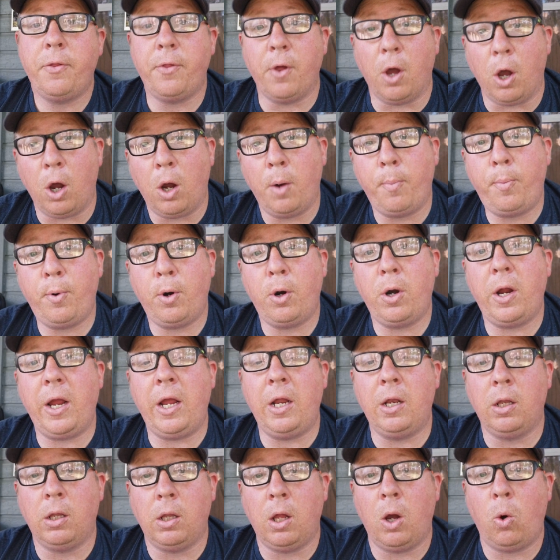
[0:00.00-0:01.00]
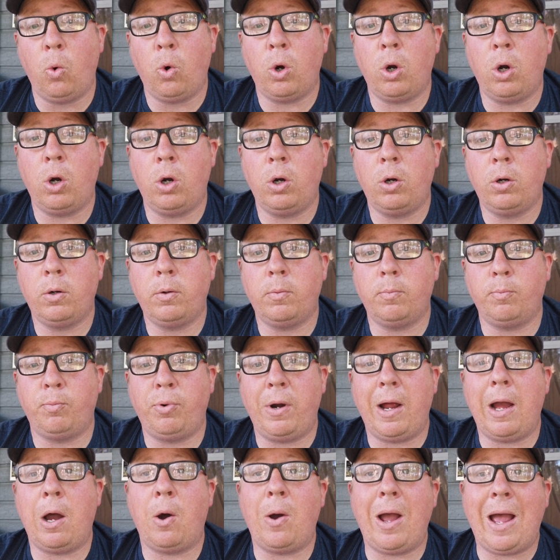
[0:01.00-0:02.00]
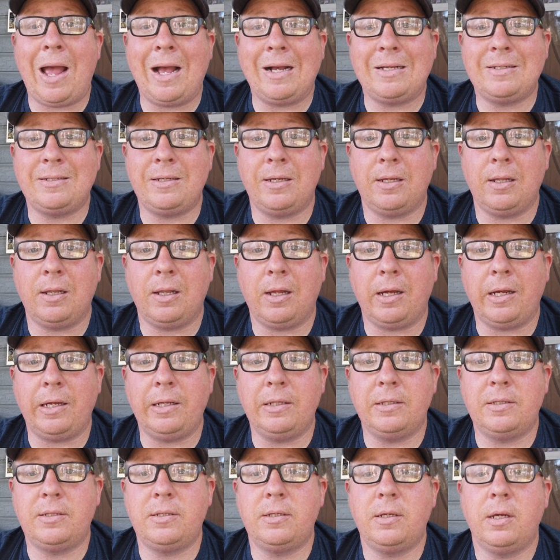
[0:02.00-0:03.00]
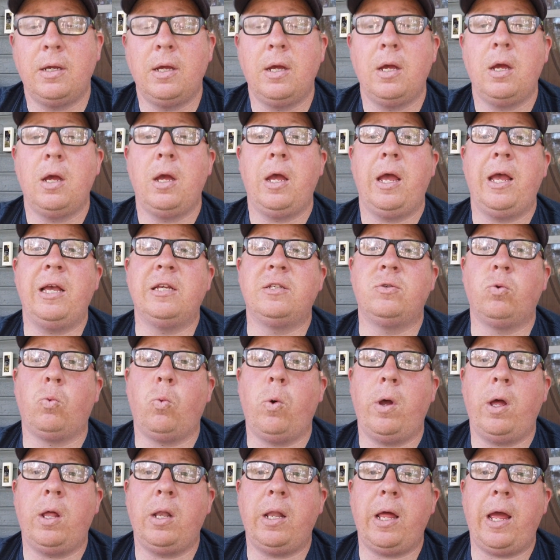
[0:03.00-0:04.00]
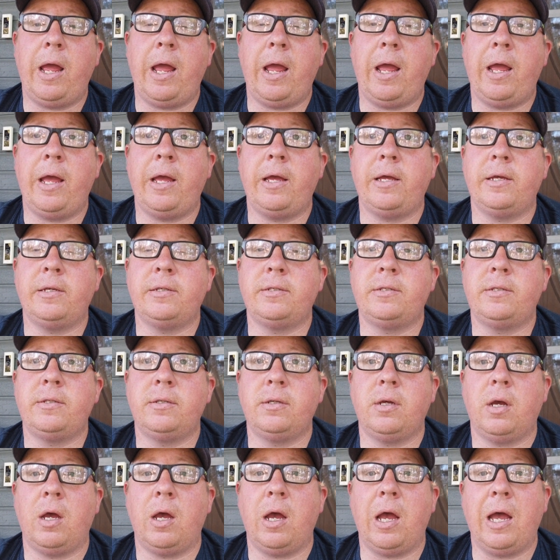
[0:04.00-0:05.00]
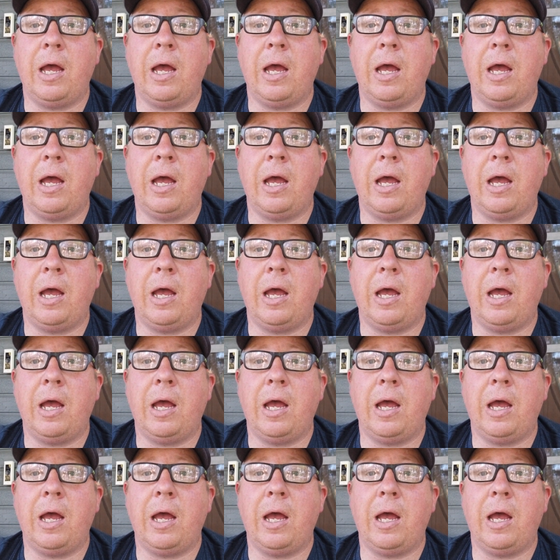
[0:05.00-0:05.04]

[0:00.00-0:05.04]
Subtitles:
the upper and lower brow accent lights, as well as